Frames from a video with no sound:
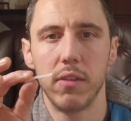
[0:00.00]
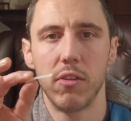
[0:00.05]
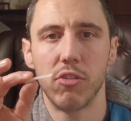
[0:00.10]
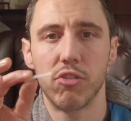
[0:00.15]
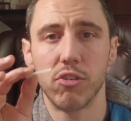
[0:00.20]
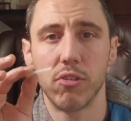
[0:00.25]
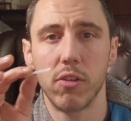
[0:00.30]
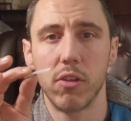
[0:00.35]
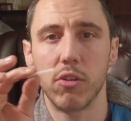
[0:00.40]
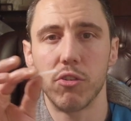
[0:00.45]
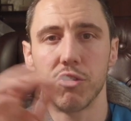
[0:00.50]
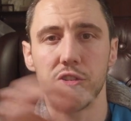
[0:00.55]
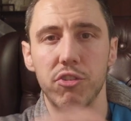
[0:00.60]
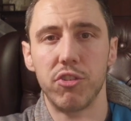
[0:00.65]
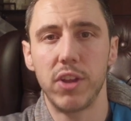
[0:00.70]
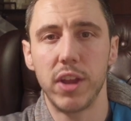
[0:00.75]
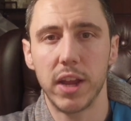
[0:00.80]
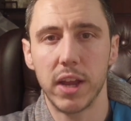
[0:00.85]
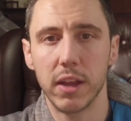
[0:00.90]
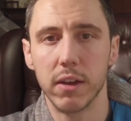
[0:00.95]
This is a little
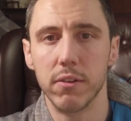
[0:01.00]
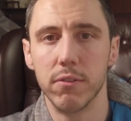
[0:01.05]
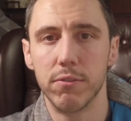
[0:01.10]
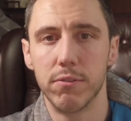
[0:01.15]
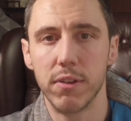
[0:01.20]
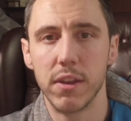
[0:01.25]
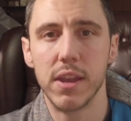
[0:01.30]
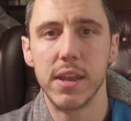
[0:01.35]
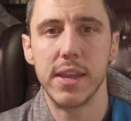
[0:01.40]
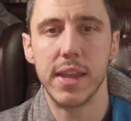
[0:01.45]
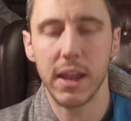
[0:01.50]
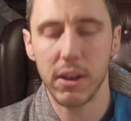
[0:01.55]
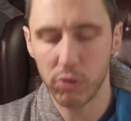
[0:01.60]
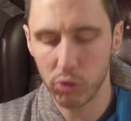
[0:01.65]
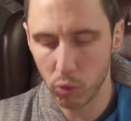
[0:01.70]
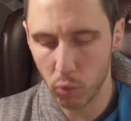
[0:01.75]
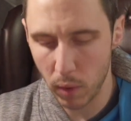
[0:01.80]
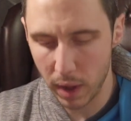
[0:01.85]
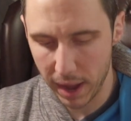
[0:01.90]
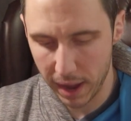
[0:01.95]
stick of
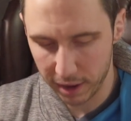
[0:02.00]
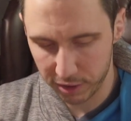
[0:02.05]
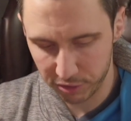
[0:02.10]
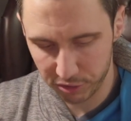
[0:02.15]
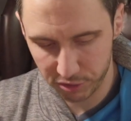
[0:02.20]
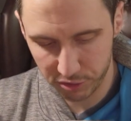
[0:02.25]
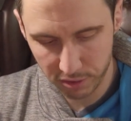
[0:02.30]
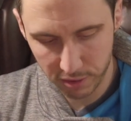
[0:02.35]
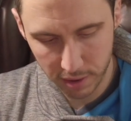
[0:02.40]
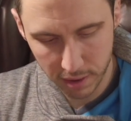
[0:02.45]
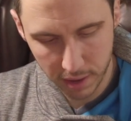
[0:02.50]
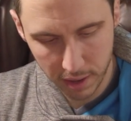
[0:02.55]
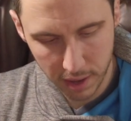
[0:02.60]
dental wax,